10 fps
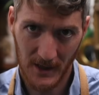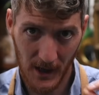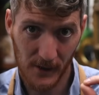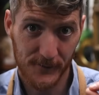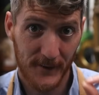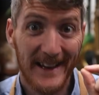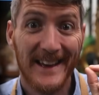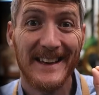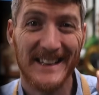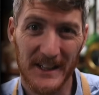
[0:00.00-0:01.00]
of
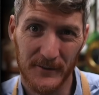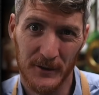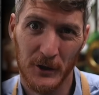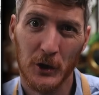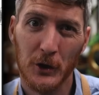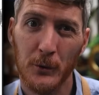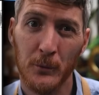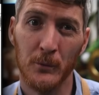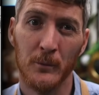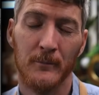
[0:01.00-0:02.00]
a given
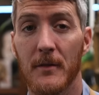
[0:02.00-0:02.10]
hue.